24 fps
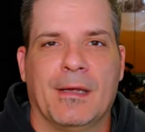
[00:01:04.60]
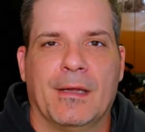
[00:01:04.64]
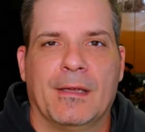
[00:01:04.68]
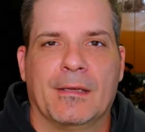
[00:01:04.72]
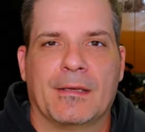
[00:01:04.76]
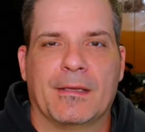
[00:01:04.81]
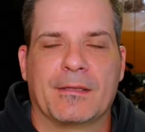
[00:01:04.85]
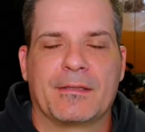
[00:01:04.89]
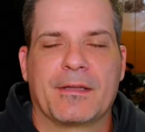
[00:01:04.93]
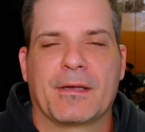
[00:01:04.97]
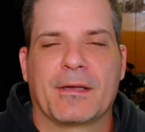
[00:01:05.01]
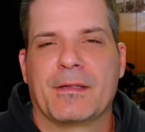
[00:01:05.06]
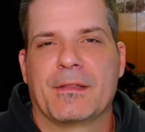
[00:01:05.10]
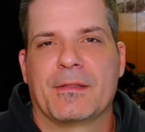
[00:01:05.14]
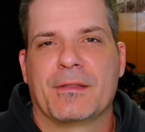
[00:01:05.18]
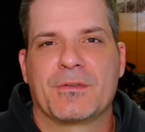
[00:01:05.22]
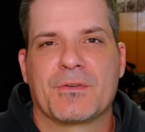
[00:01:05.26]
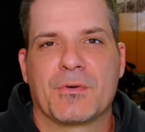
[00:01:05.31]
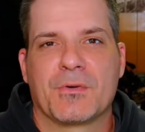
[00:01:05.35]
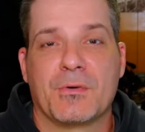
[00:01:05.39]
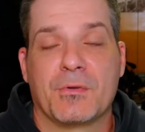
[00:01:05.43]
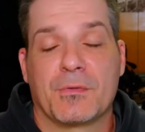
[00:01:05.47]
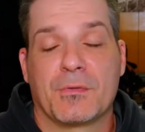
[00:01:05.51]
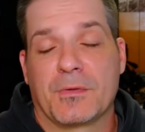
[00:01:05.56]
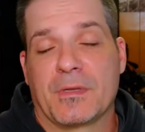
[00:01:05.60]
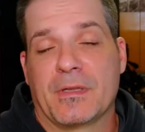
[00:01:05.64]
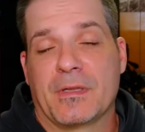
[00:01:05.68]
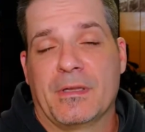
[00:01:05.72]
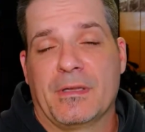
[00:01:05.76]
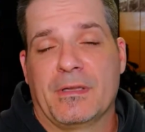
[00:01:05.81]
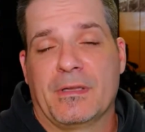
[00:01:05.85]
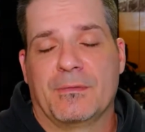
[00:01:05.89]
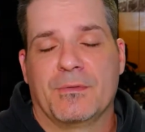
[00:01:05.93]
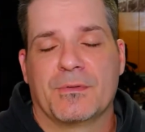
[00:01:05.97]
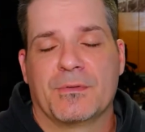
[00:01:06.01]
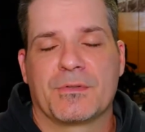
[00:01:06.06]
to tell you the truth,
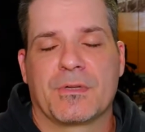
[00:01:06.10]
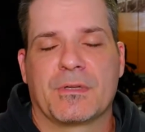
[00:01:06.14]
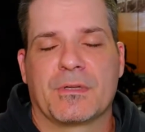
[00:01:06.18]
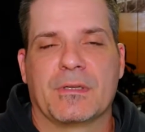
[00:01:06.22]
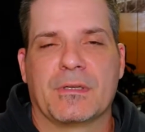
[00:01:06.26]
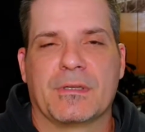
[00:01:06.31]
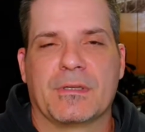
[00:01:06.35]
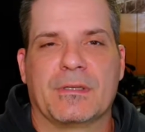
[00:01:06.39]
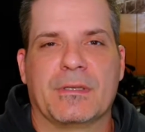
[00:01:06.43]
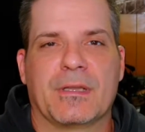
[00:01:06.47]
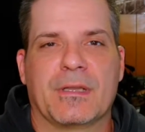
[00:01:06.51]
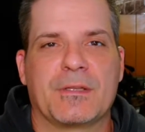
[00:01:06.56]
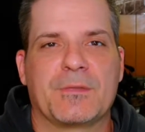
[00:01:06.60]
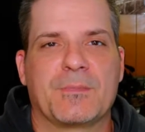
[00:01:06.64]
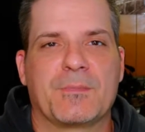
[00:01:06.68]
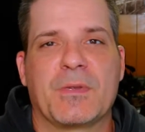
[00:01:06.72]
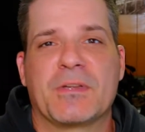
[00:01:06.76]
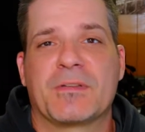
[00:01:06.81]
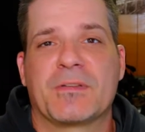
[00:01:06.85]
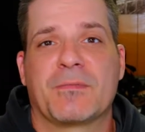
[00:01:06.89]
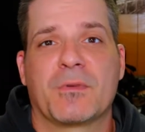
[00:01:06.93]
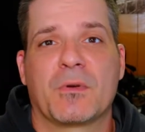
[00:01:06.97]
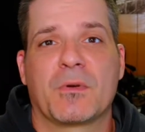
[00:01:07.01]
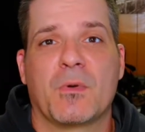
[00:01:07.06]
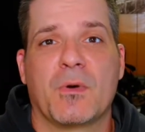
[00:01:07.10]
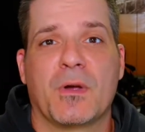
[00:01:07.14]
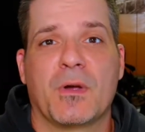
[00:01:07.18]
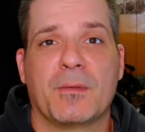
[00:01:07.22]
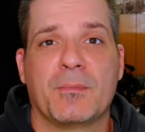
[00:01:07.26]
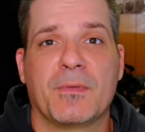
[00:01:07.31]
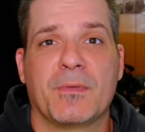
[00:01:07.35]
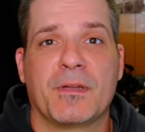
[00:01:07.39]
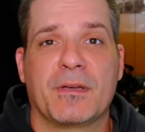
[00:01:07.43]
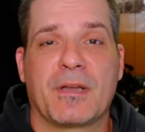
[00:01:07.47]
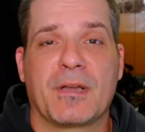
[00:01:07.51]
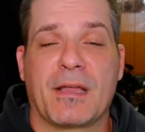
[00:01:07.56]
it was a nice piece of
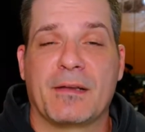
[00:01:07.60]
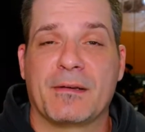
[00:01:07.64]
equipment.